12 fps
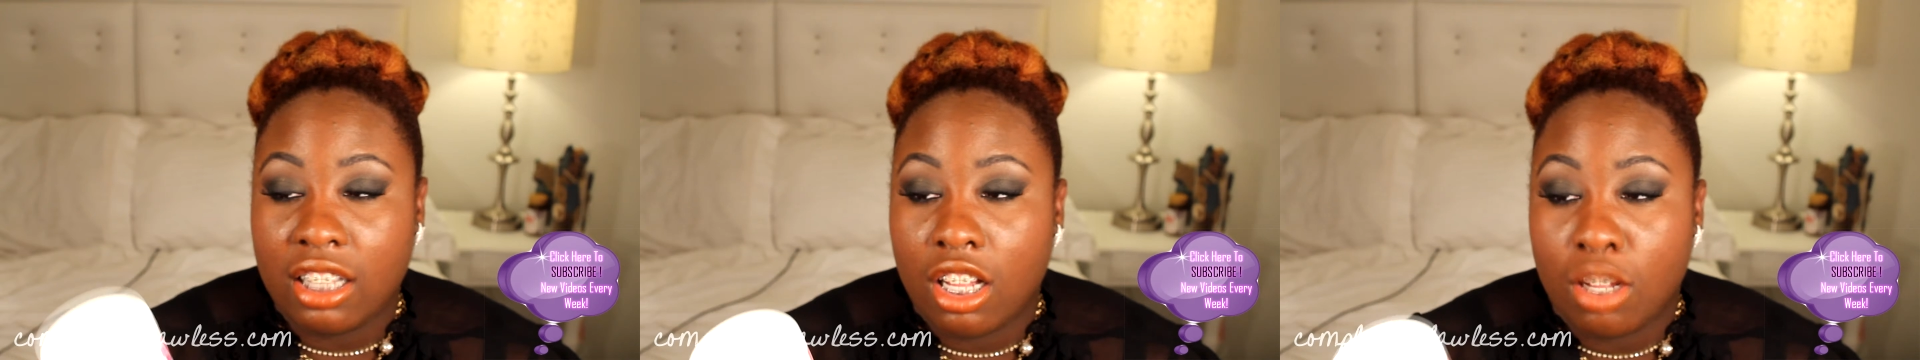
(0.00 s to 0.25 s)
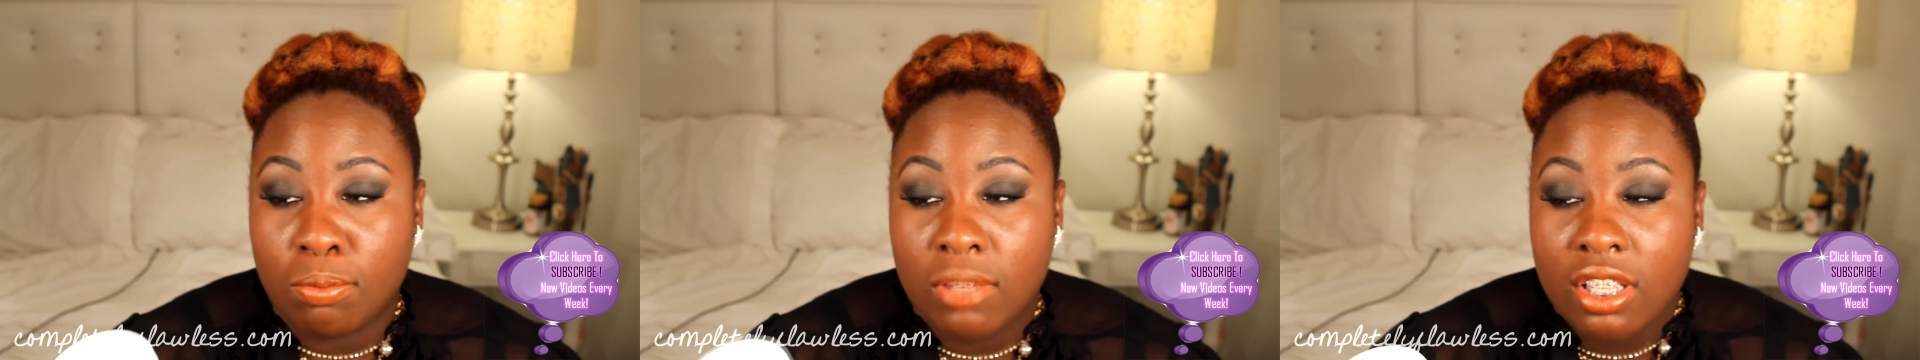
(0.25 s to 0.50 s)

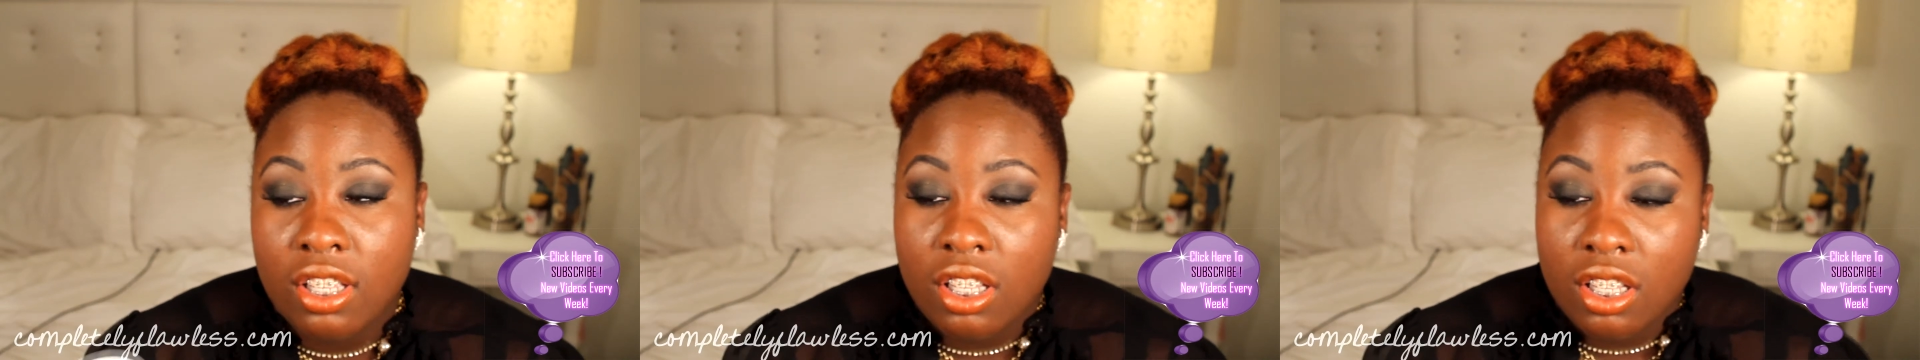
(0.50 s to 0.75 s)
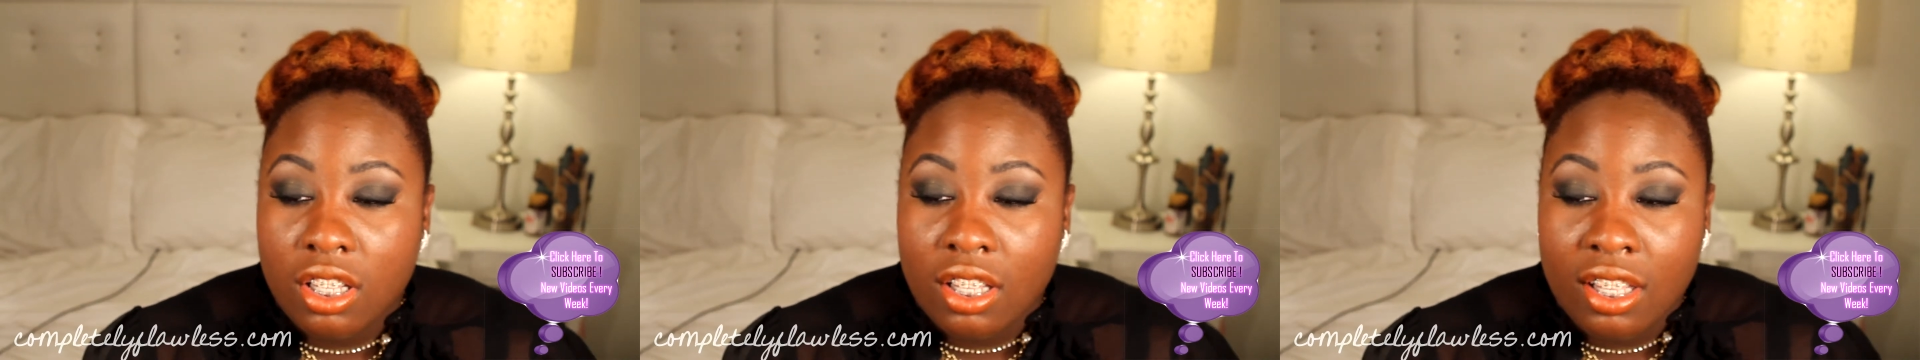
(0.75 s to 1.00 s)

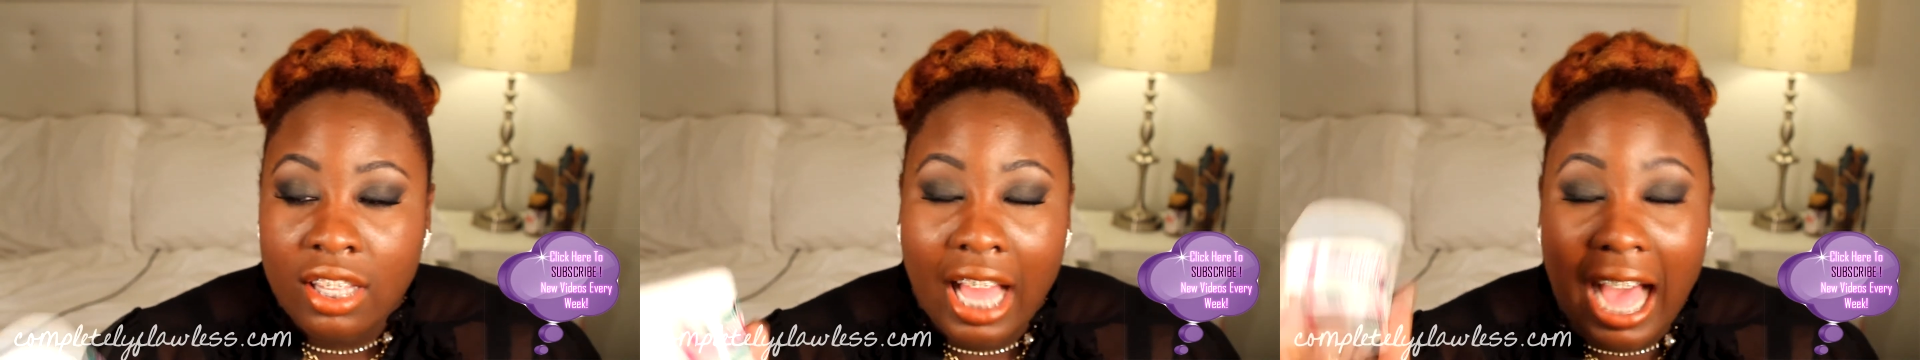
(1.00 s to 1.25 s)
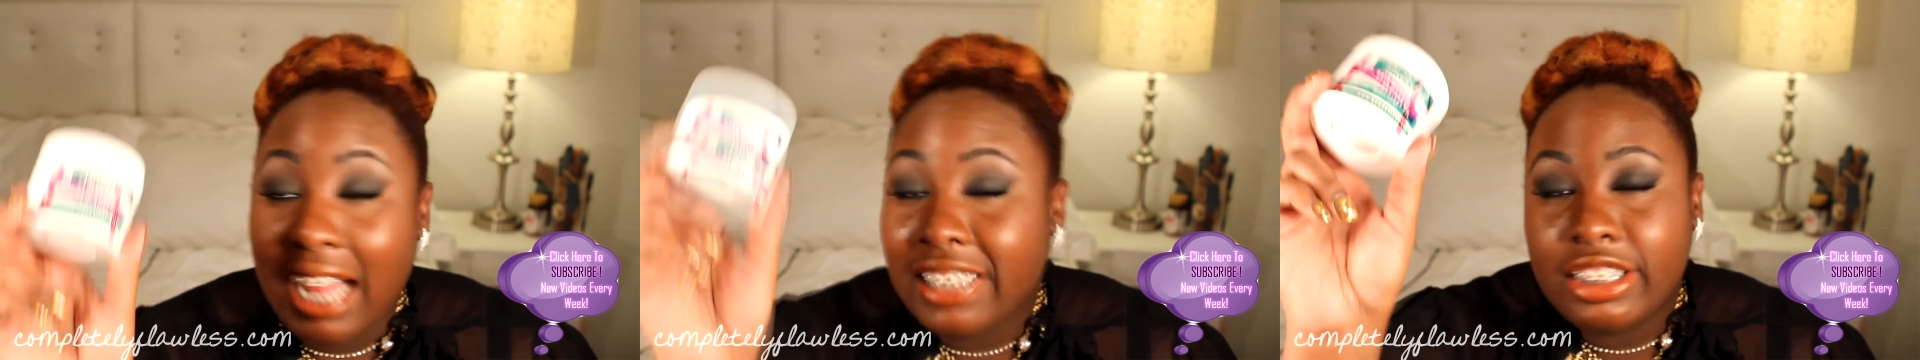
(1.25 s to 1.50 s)

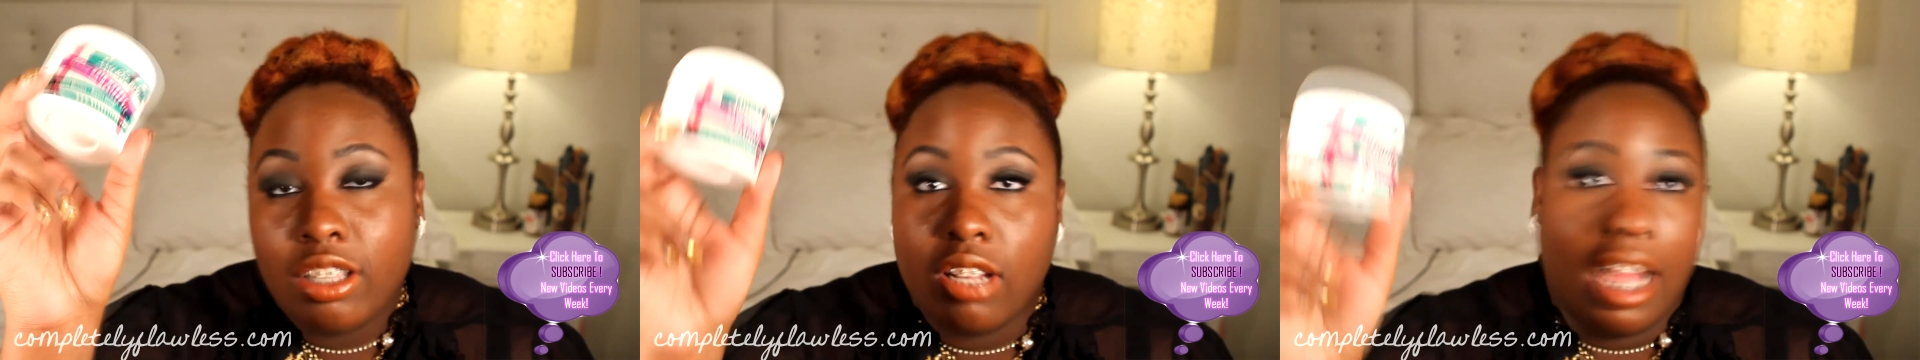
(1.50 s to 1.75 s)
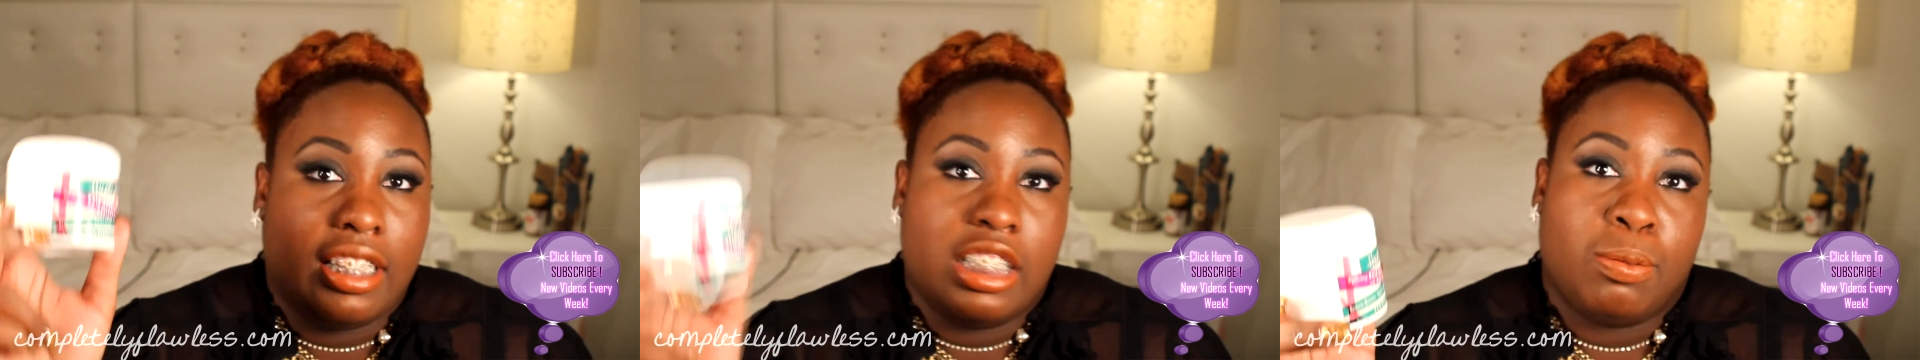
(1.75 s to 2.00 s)
I just don't
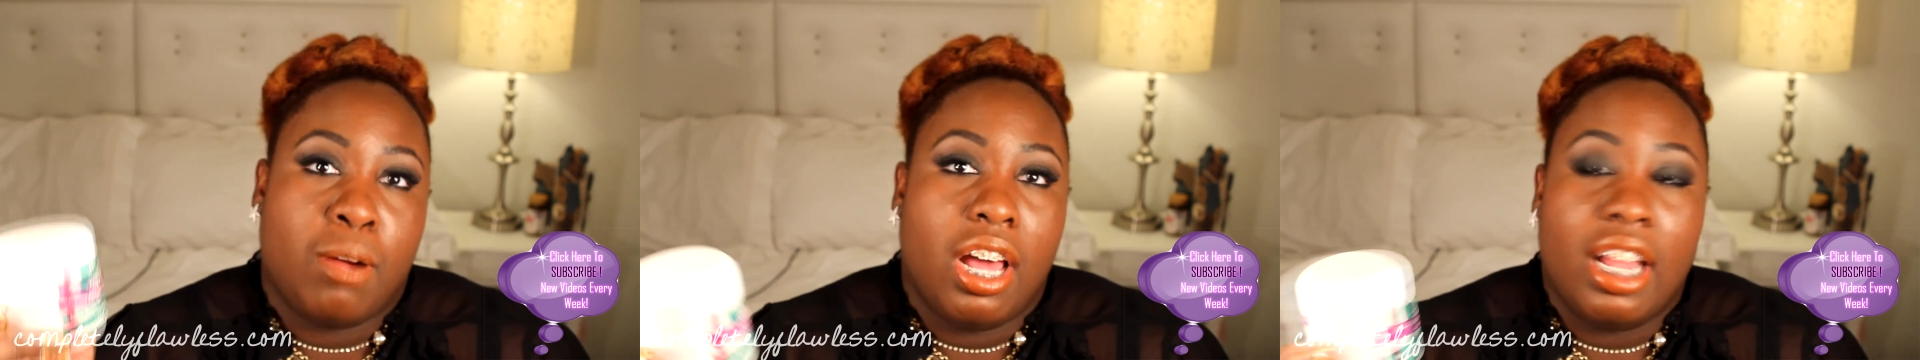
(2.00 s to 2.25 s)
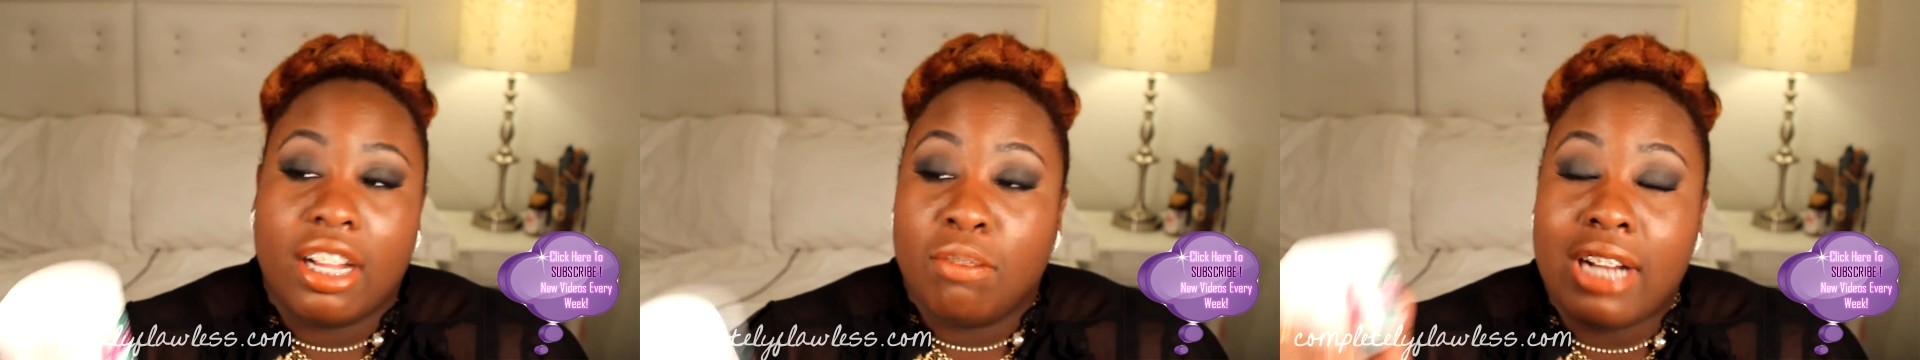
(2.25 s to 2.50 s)
like this product.